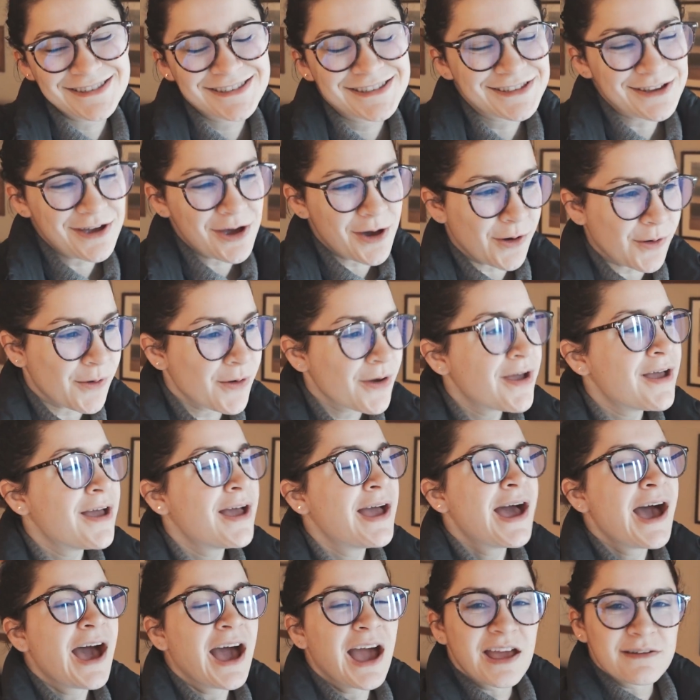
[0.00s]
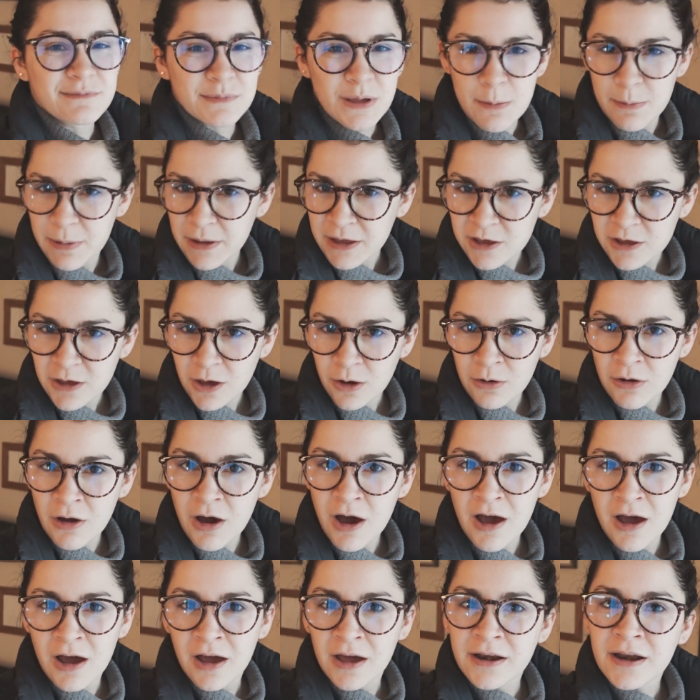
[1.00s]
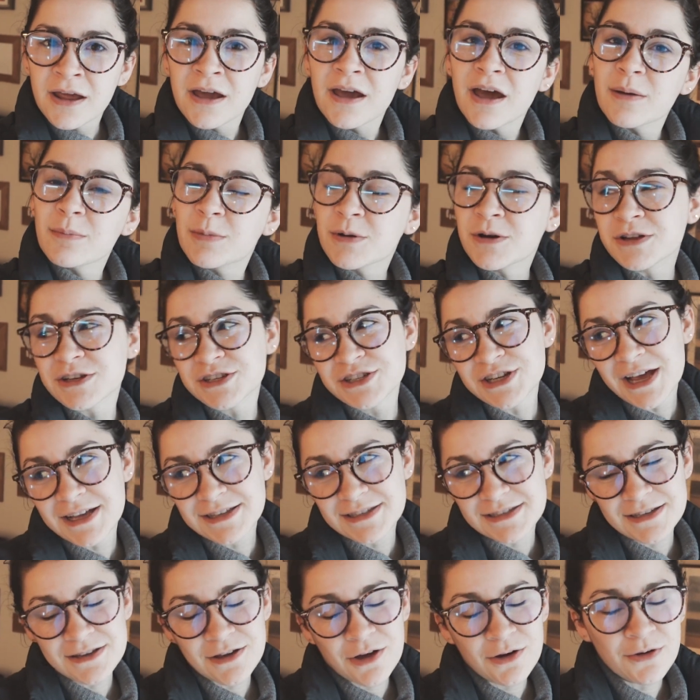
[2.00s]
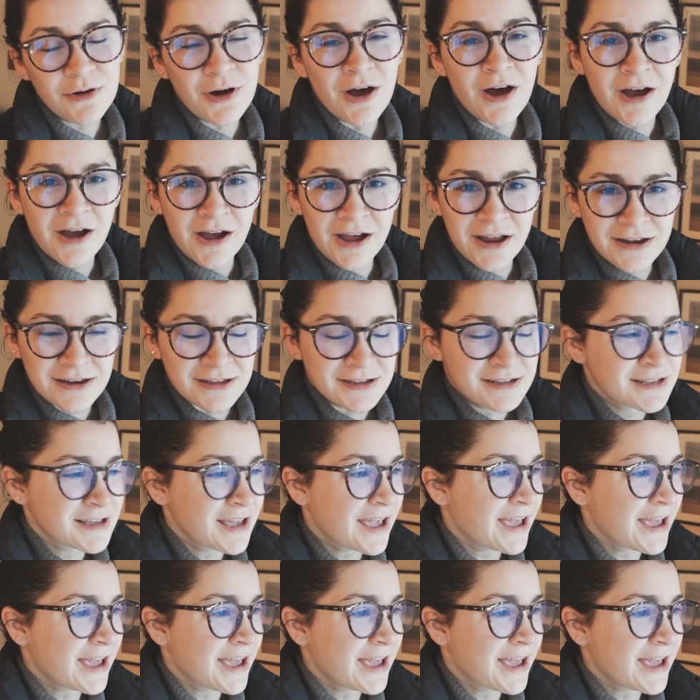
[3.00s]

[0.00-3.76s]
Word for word: So I have my big coat on, I put Shaz's coat on,